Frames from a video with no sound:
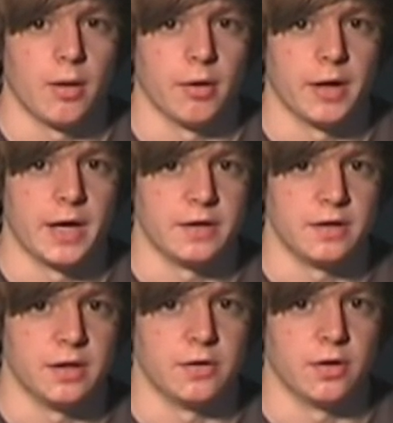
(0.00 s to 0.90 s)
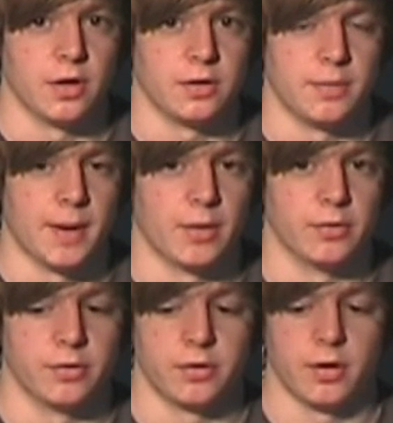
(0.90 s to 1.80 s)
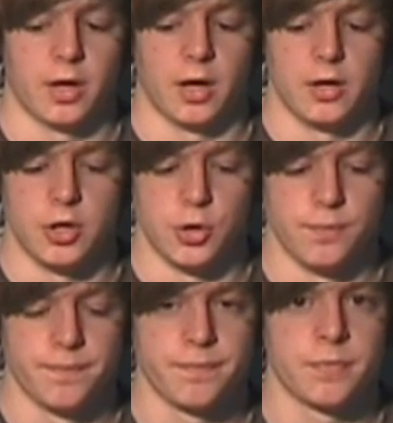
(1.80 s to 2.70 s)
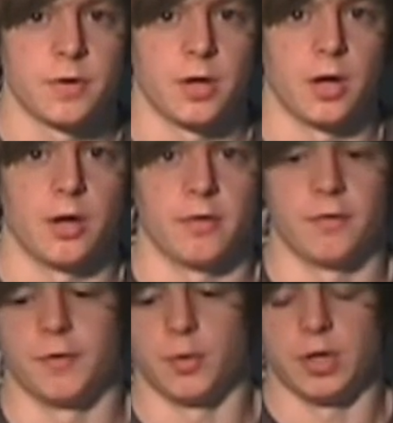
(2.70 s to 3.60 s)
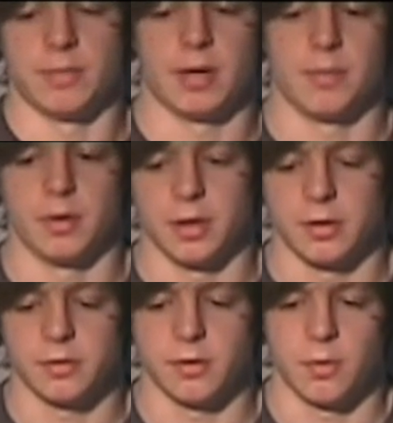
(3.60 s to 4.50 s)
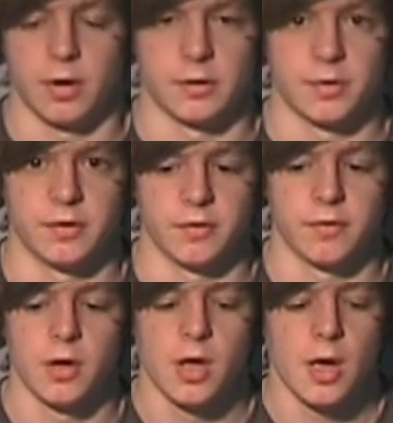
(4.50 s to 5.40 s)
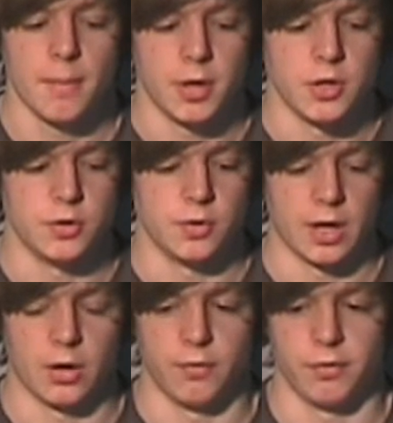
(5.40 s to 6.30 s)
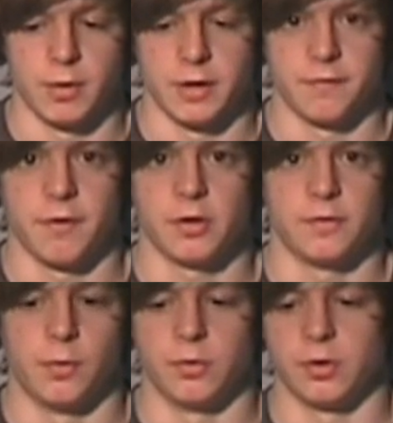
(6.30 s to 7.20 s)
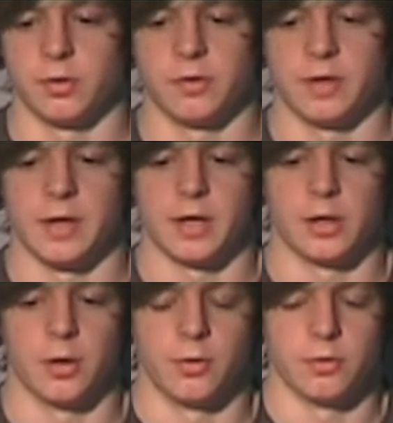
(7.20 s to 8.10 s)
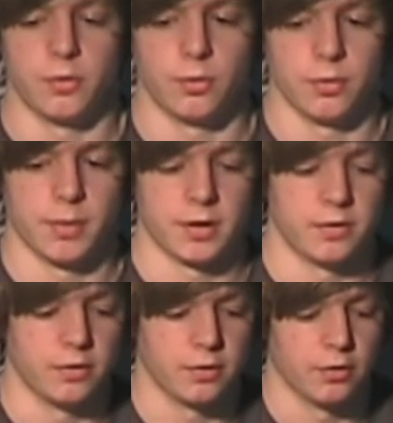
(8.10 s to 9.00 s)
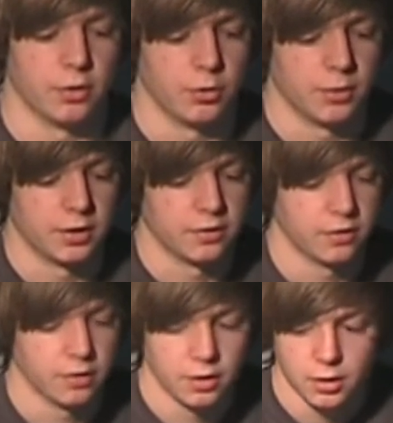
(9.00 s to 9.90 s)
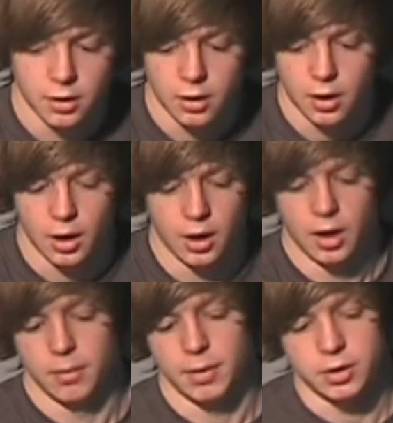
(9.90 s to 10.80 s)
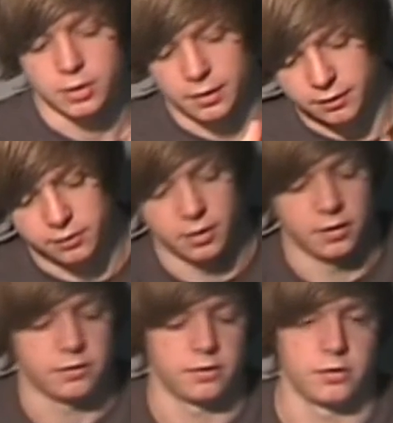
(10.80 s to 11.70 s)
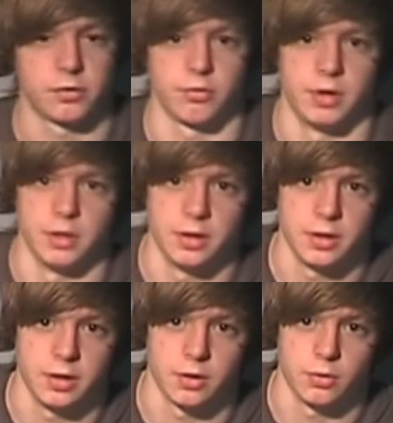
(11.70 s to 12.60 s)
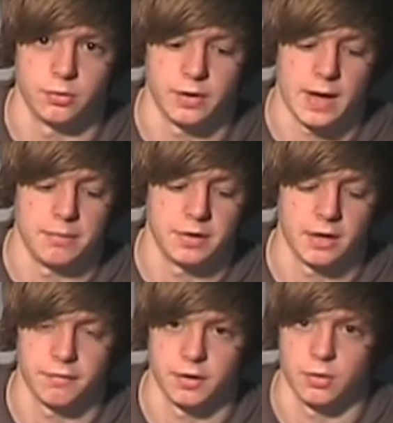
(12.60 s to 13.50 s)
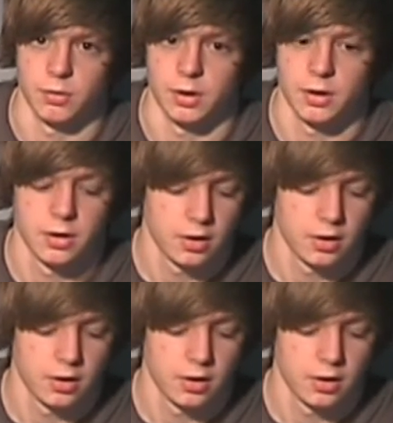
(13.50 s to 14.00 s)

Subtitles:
around £80 to £90 new. There are a few on eBay, but yes, they're quite expensive. But you do get a lot for the money. First of all, as you can see, it glows. All the buttons are illuminated, and you get this nice screen here called the MDF, they call it,